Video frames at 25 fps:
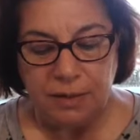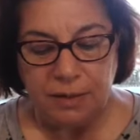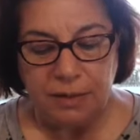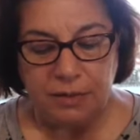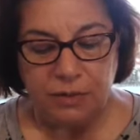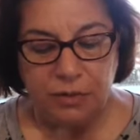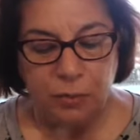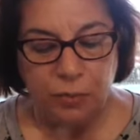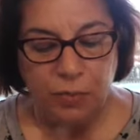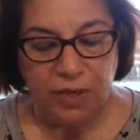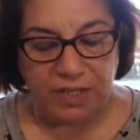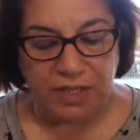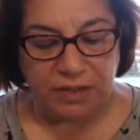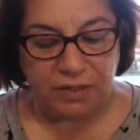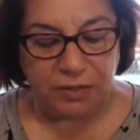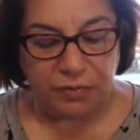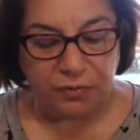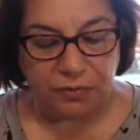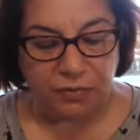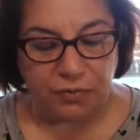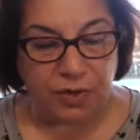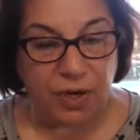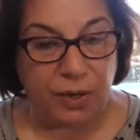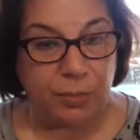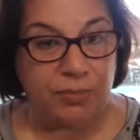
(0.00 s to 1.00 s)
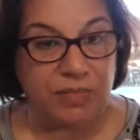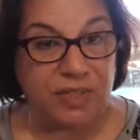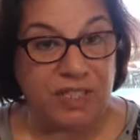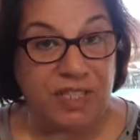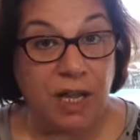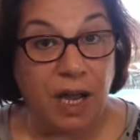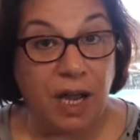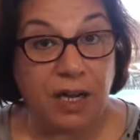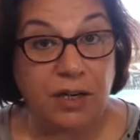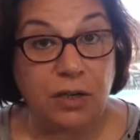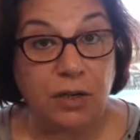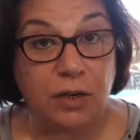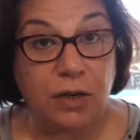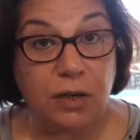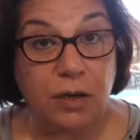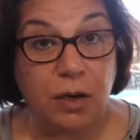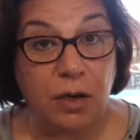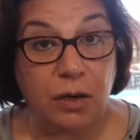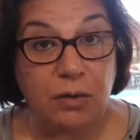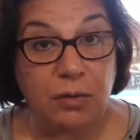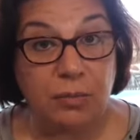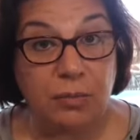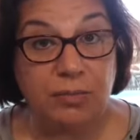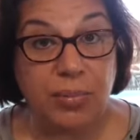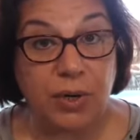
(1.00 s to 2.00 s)
it went from dark
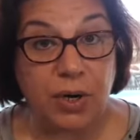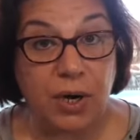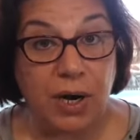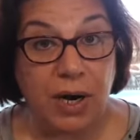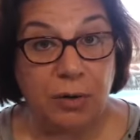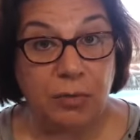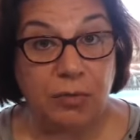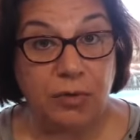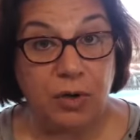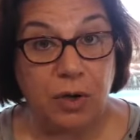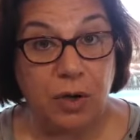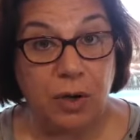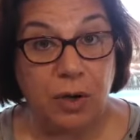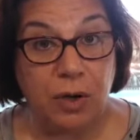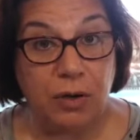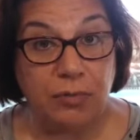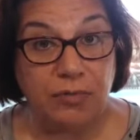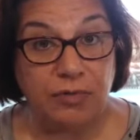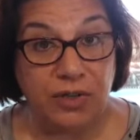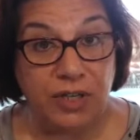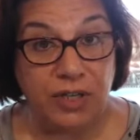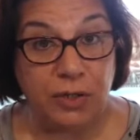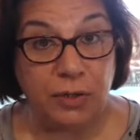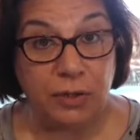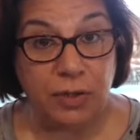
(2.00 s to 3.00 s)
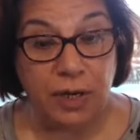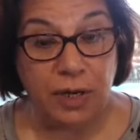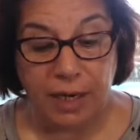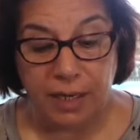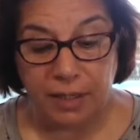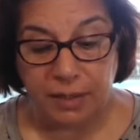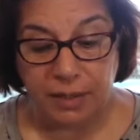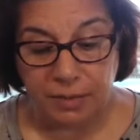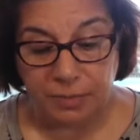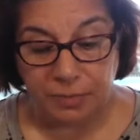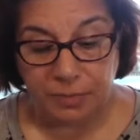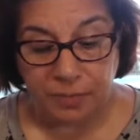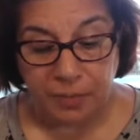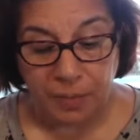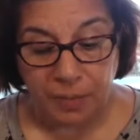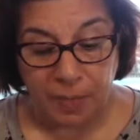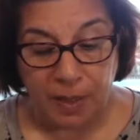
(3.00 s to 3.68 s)
brown coffee grind